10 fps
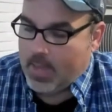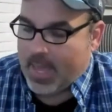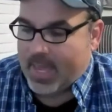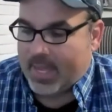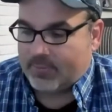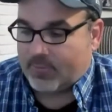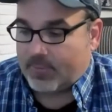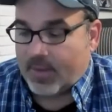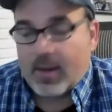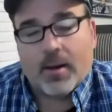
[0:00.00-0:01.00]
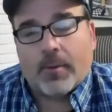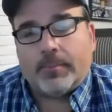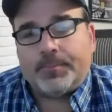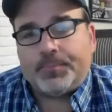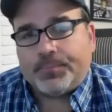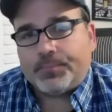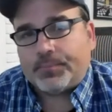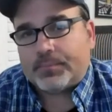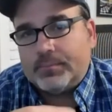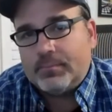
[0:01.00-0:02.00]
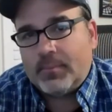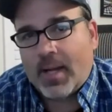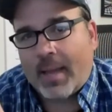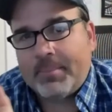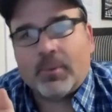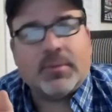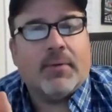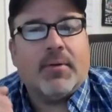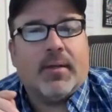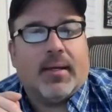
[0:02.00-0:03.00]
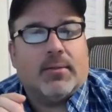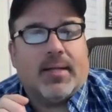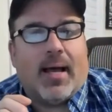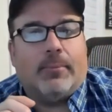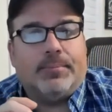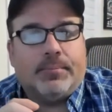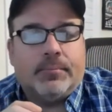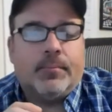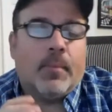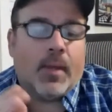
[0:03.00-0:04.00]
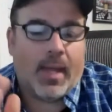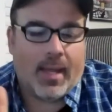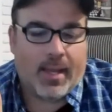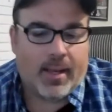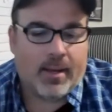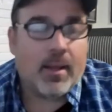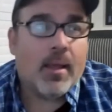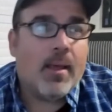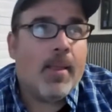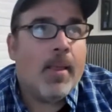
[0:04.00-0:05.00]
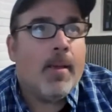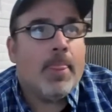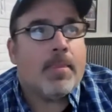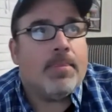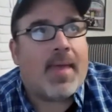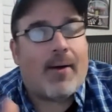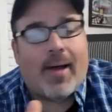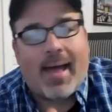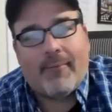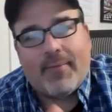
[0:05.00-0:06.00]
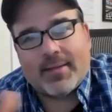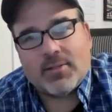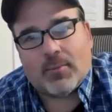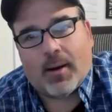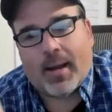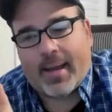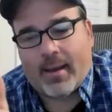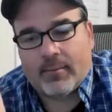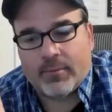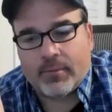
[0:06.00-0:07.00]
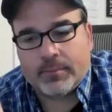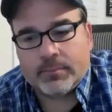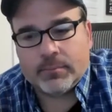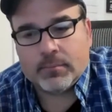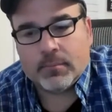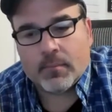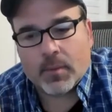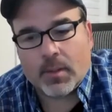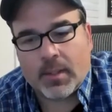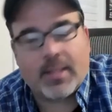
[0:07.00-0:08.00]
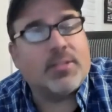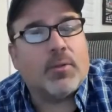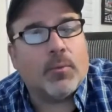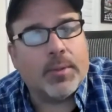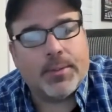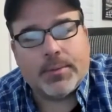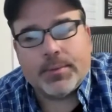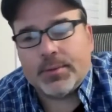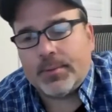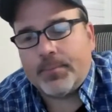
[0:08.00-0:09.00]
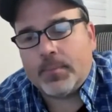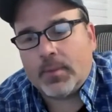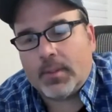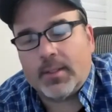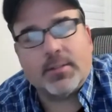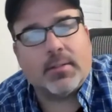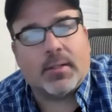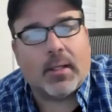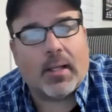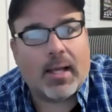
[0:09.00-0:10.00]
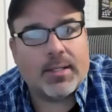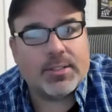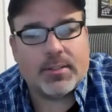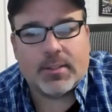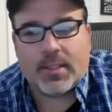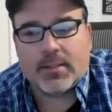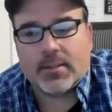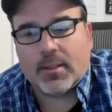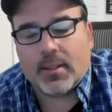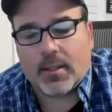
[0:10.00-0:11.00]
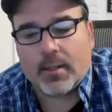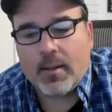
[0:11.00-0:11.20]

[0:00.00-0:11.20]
And from there, I built everything else out. And now I have that to where I have Insta Reels, Insta Collages, Insta